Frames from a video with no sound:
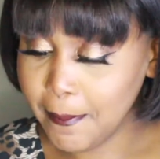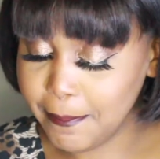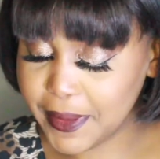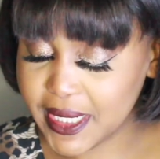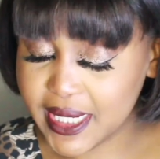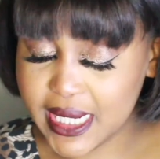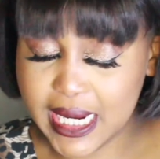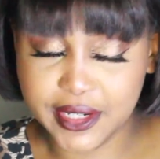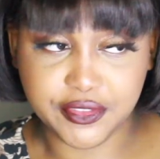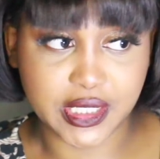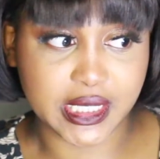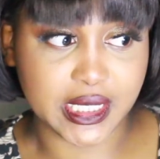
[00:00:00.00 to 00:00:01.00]
B, I
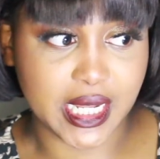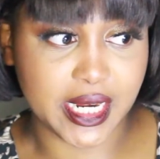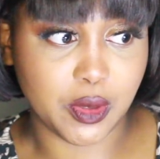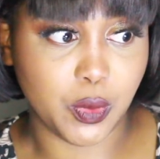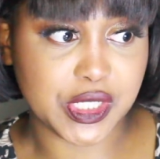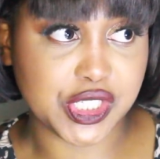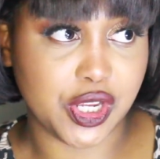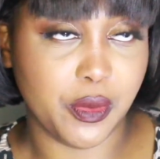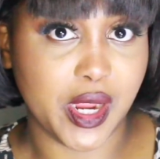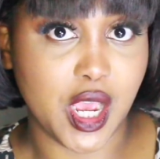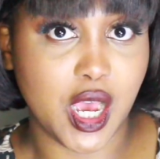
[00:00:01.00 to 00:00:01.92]
really like what's going